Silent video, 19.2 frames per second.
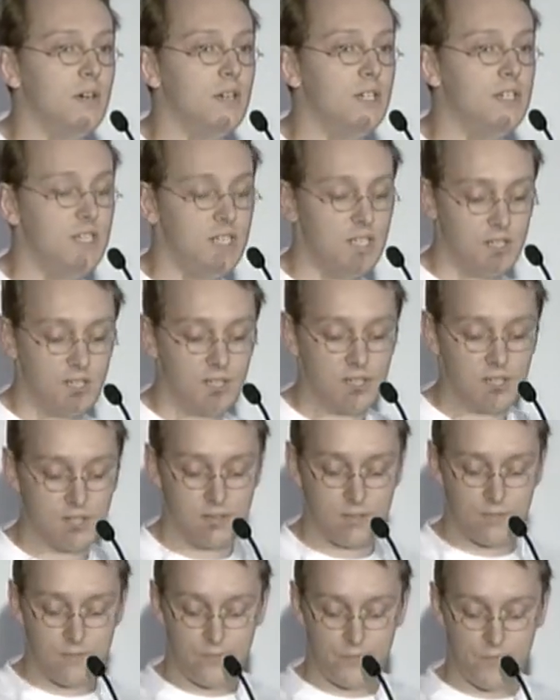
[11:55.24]
in the internet.
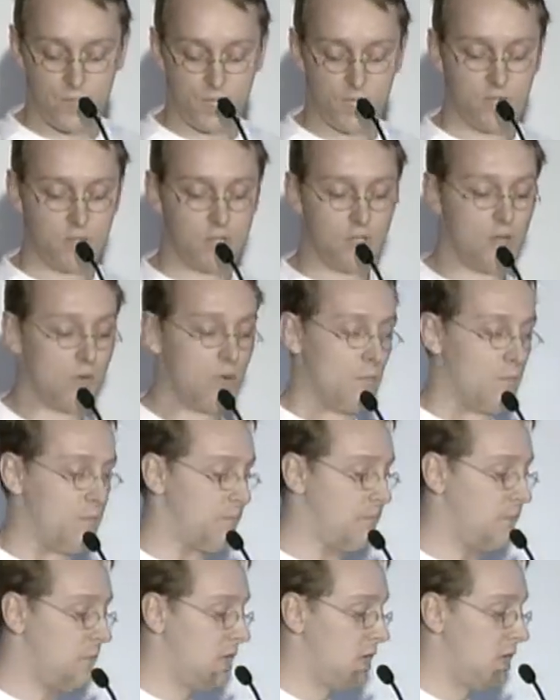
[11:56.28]
So
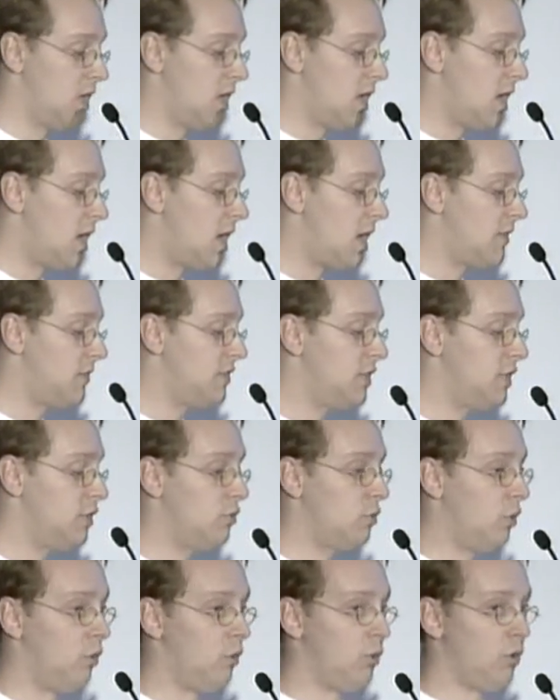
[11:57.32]
I think
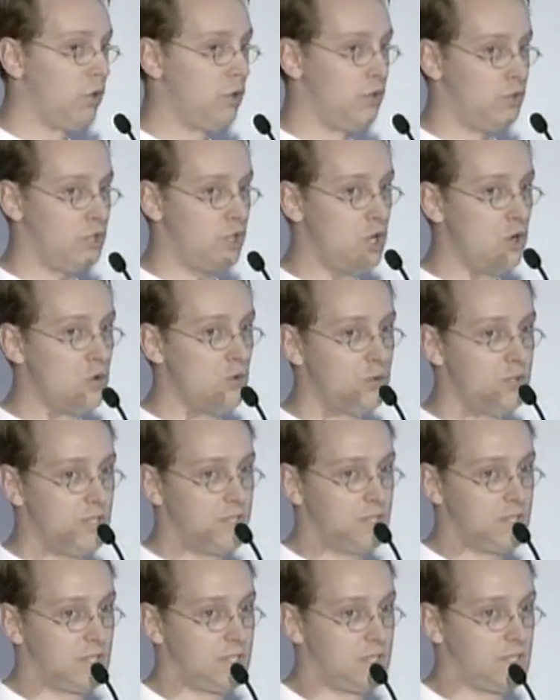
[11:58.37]
you all know
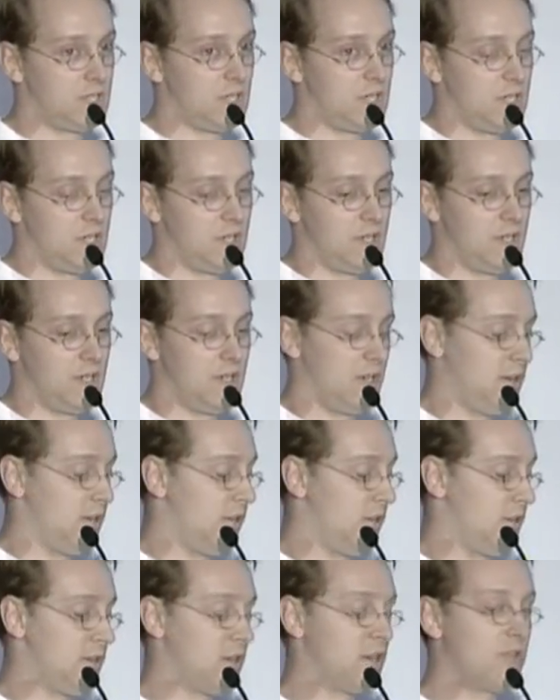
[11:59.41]
this
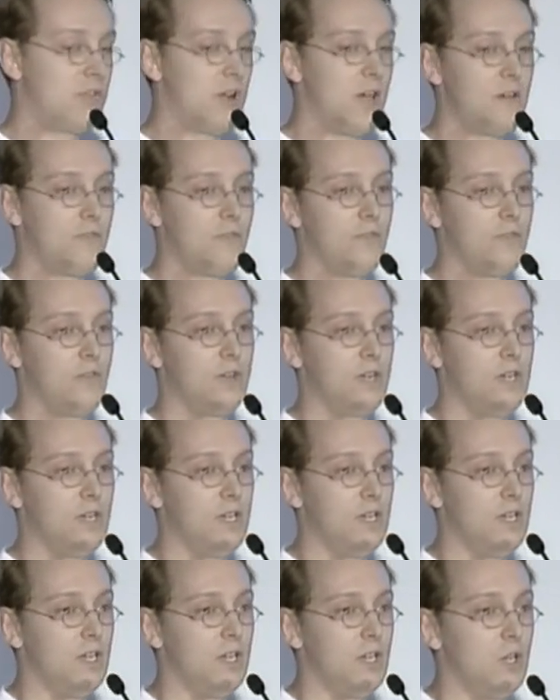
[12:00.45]
graph,
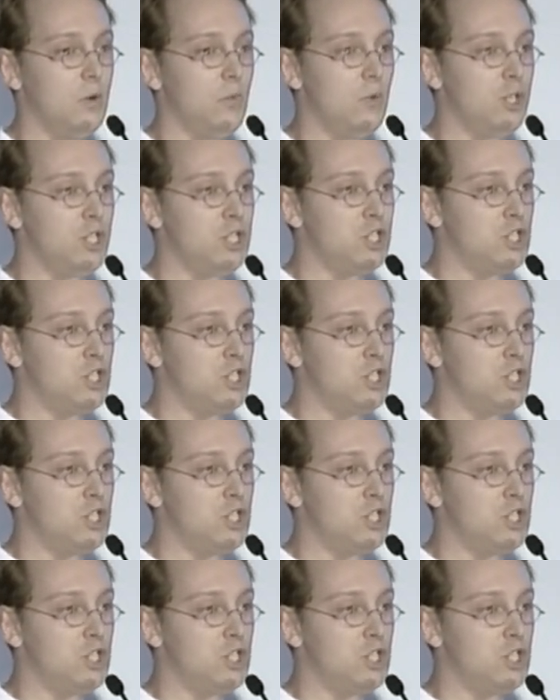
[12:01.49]
which